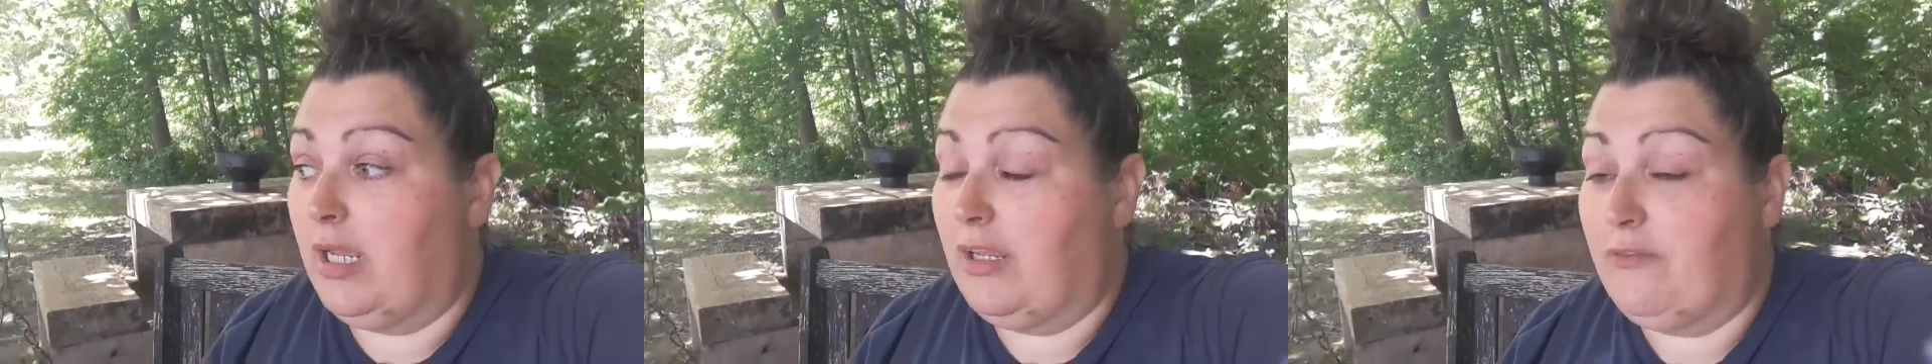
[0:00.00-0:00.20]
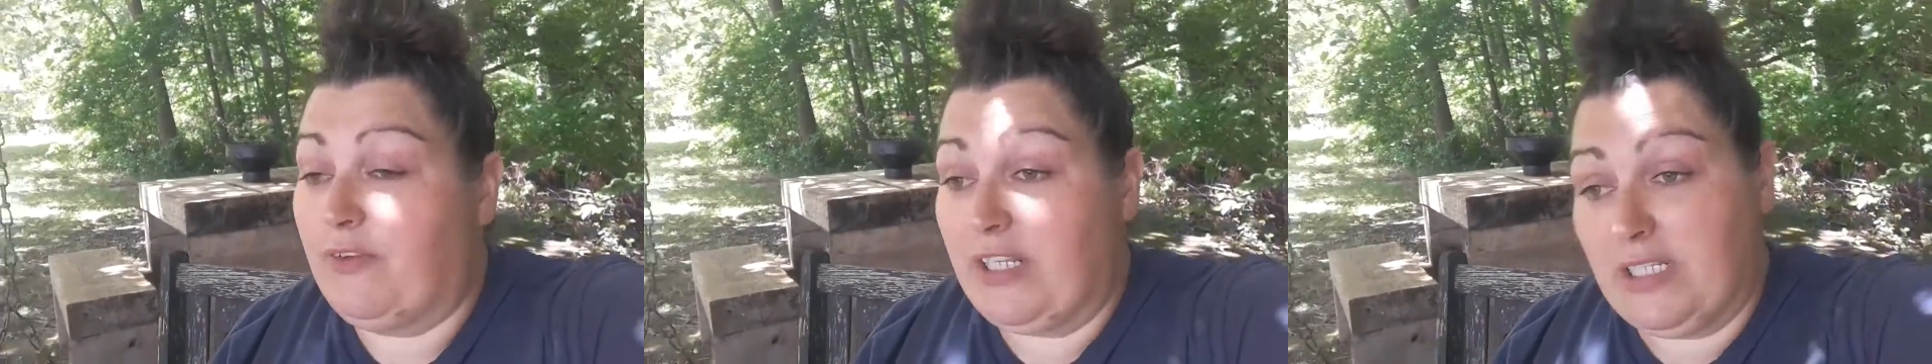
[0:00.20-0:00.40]

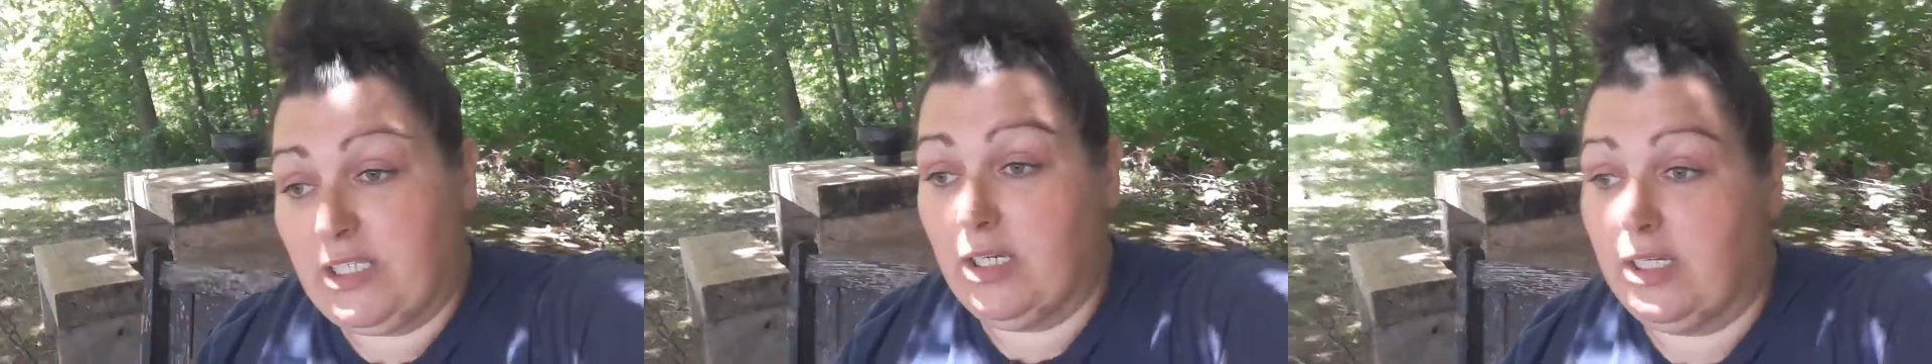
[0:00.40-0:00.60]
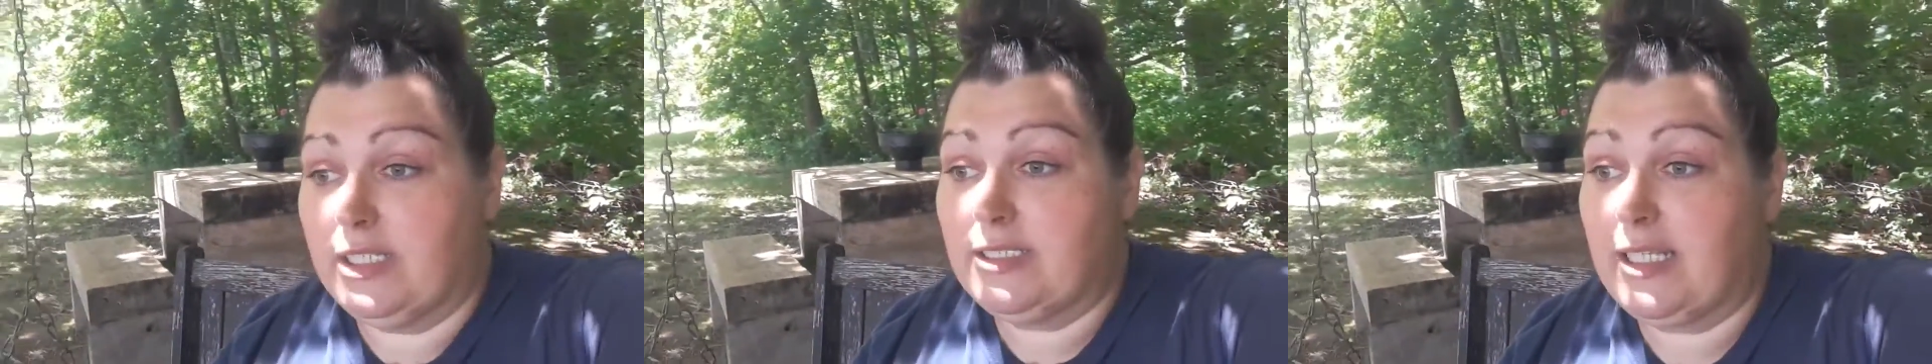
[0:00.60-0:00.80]
If it
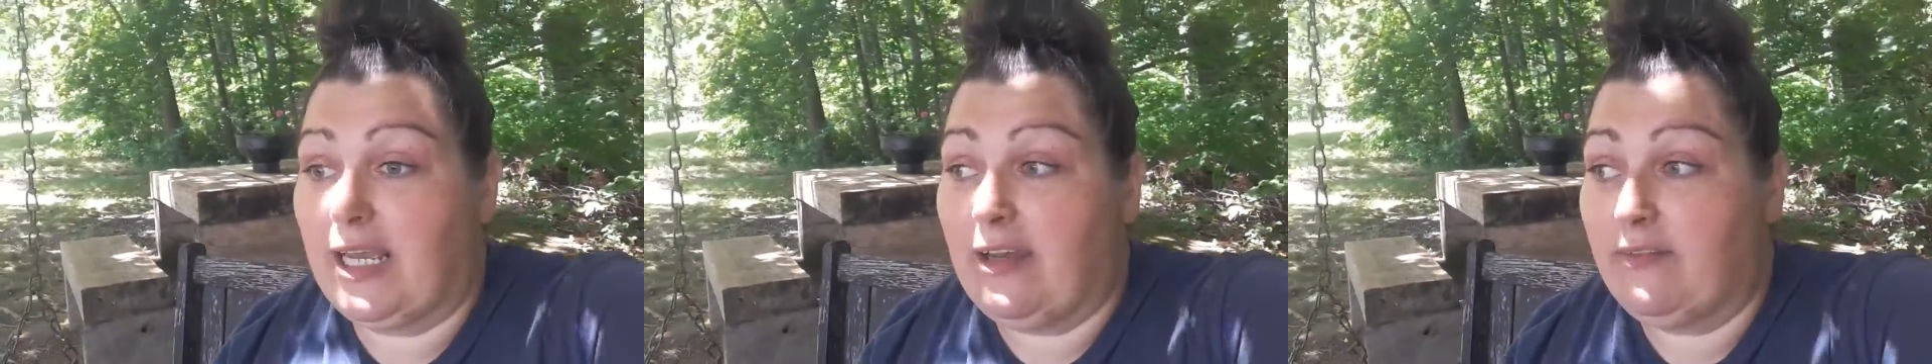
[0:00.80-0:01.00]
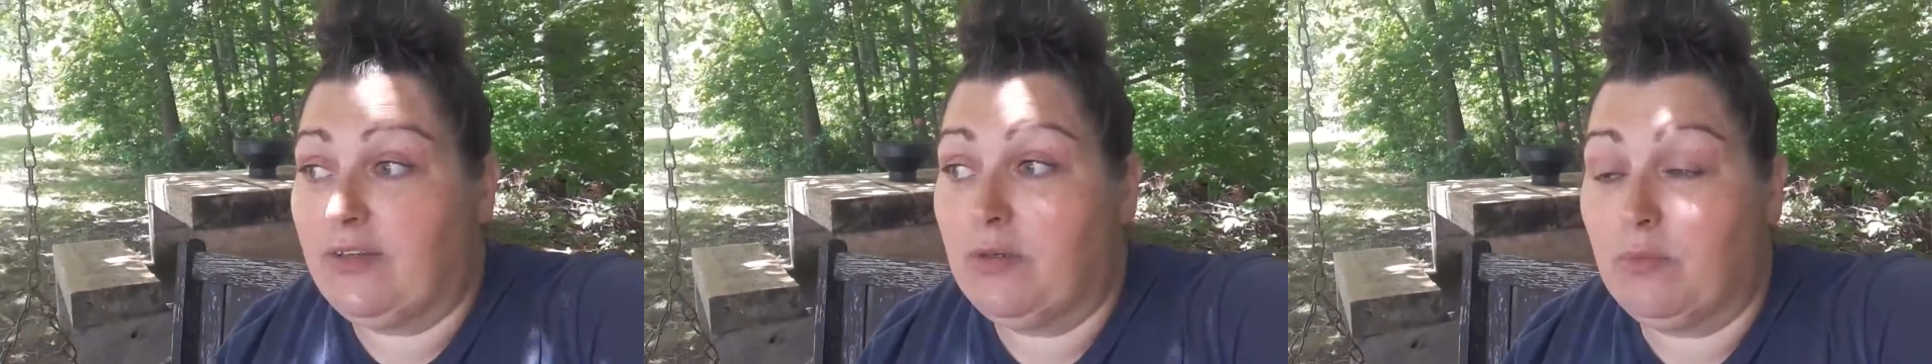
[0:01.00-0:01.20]
does
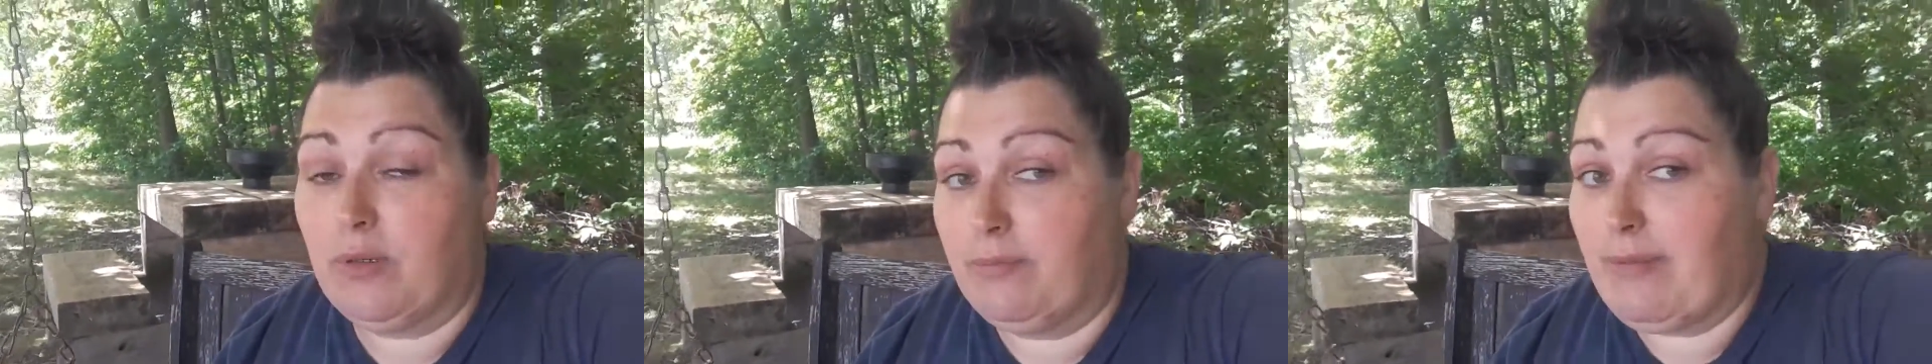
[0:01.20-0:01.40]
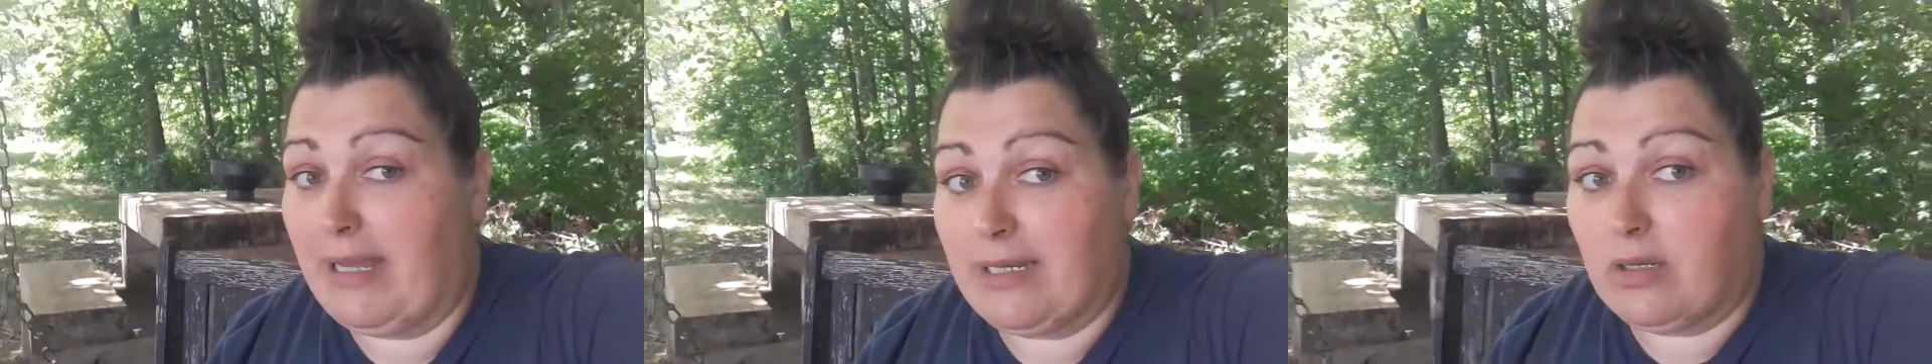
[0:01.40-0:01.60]
have it,
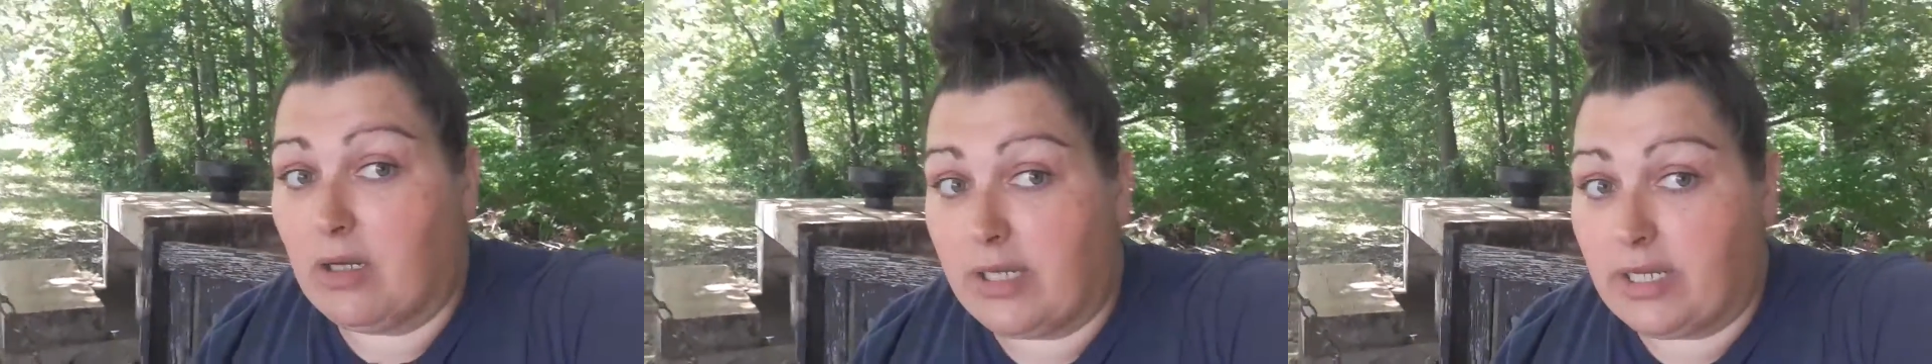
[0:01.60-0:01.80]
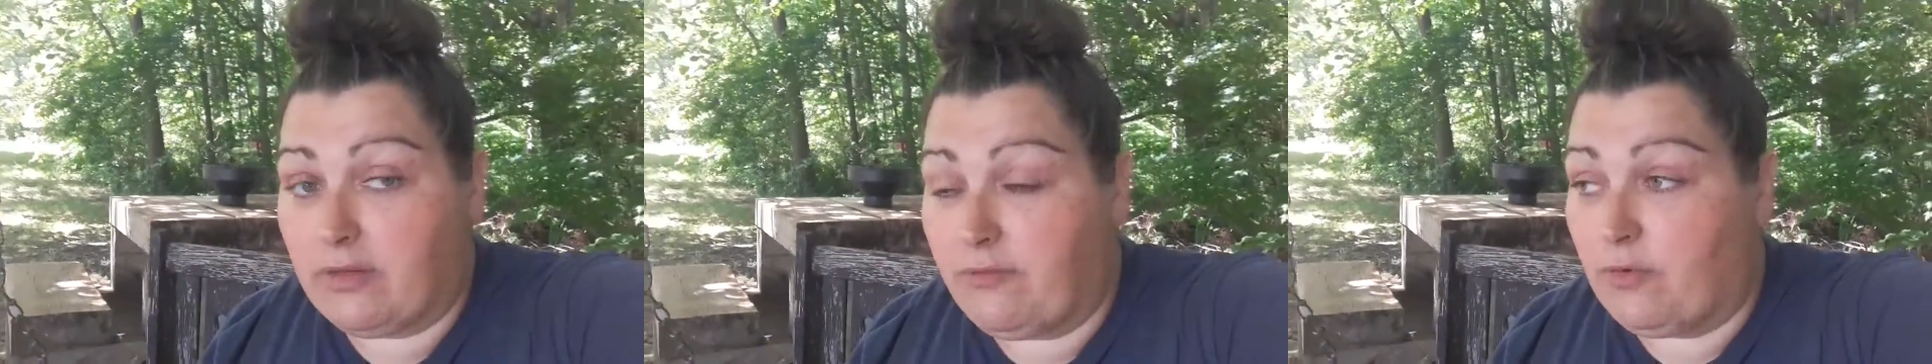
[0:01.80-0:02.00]
we might
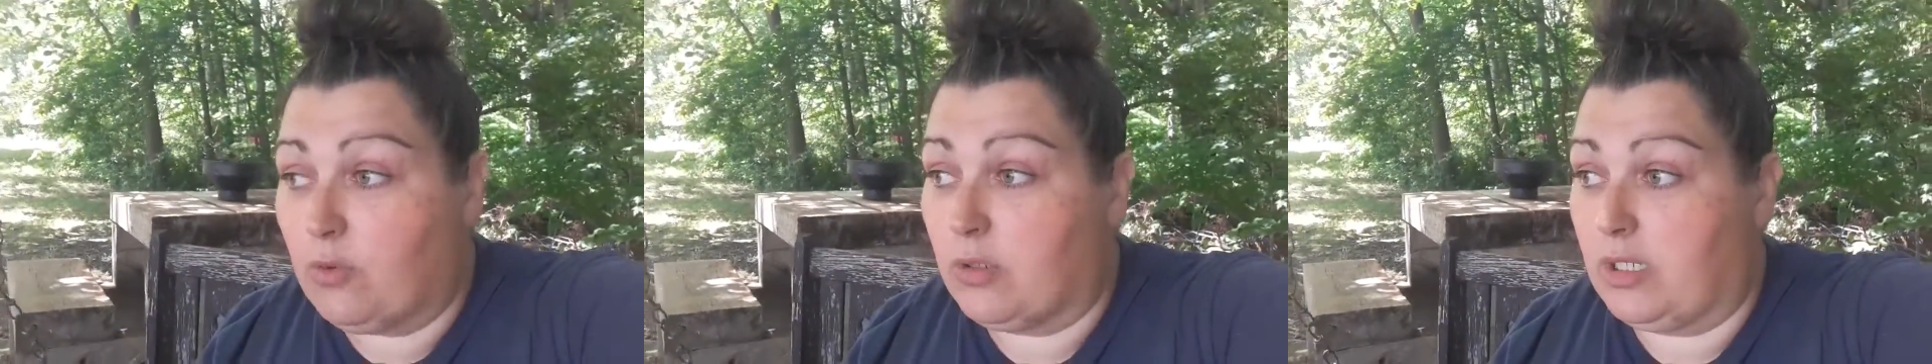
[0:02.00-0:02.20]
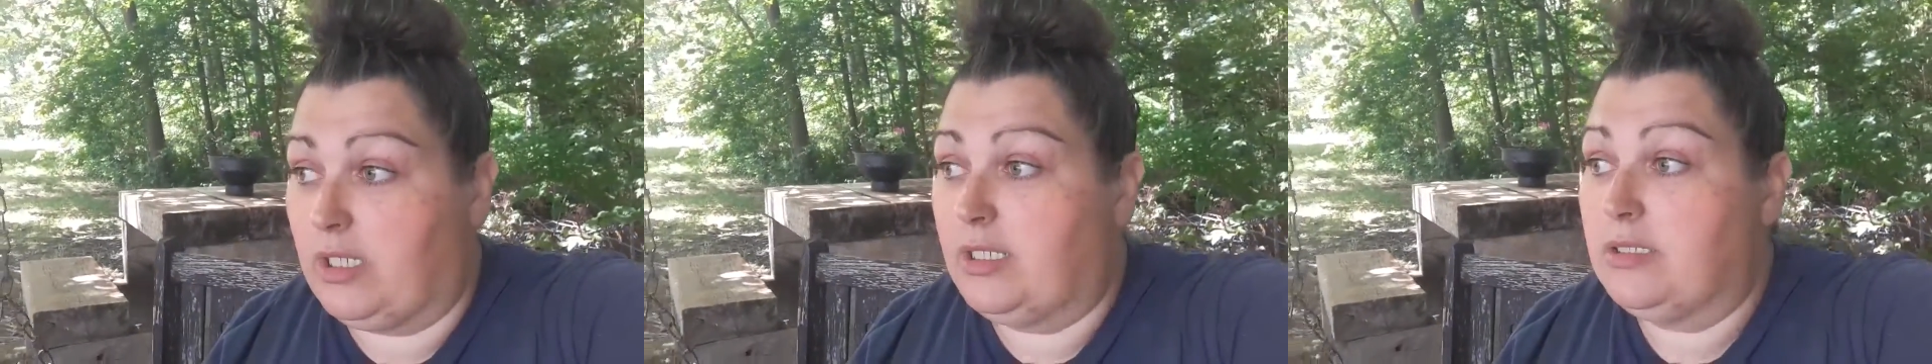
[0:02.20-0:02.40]
not can
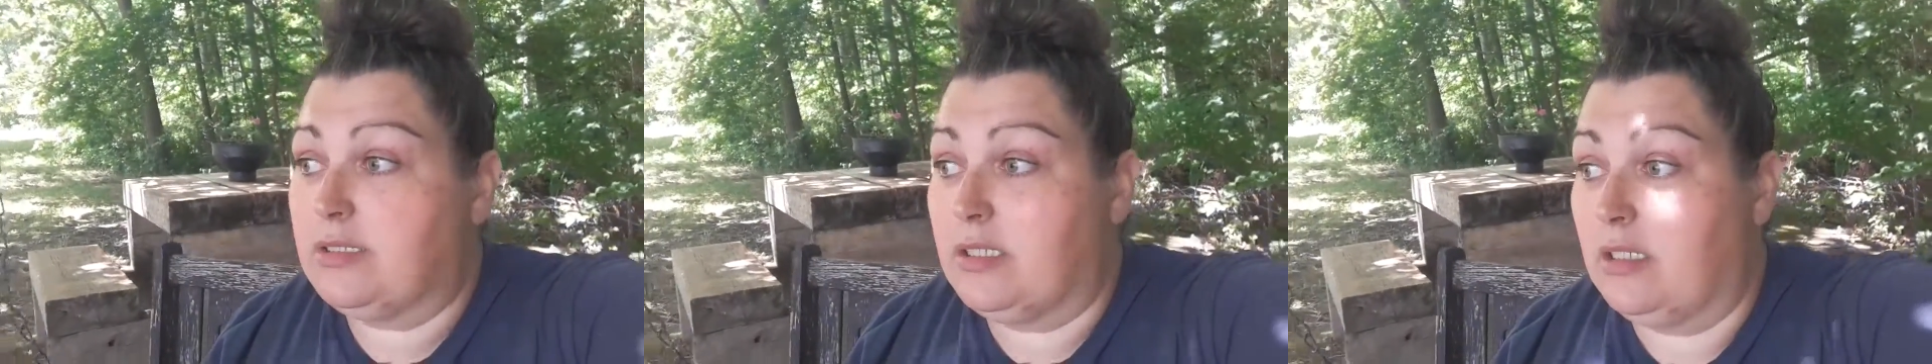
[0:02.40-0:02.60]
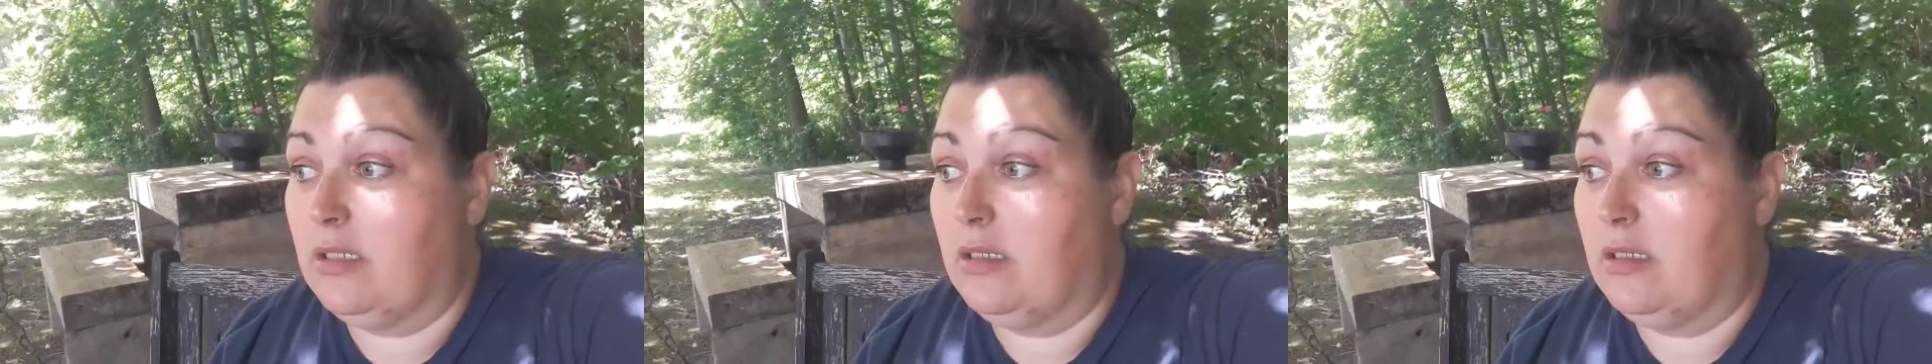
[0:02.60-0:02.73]
afford it.